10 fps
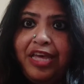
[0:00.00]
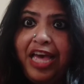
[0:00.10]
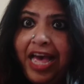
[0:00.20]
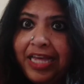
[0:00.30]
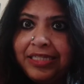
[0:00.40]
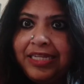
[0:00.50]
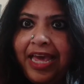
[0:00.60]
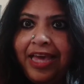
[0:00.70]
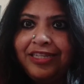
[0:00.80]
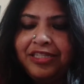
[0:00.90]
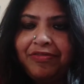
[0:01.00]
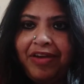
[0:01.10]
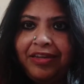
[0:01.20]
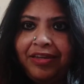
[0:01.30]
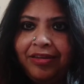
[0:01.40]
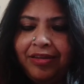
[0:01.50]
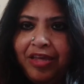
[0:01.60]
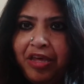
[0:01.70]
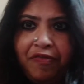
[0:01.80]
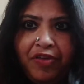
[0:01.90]
As the egg is cracking,
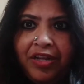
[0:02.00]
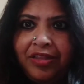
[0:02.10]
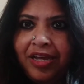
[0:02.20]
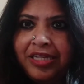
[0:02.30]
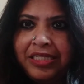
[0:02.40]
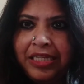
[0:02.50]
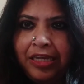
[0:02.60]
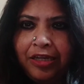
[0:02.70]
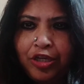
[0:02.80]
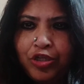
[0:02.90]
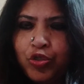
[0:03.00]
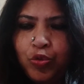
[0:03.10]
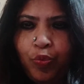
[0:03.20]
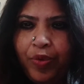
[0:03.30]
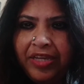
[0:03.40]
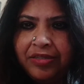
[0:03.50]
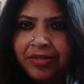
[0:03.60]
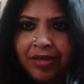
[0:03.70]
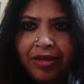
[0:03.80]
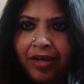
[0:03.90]
Vinata is seeing 2 wings
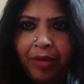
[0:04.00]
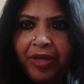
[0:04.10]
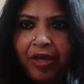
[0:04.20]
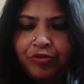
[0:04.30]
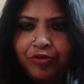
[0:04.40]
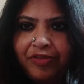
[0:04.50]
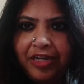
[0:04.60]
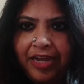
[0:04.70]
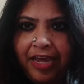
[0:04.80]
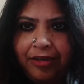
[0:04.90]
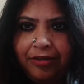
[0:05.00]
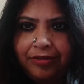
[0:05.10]
coming out of that egg.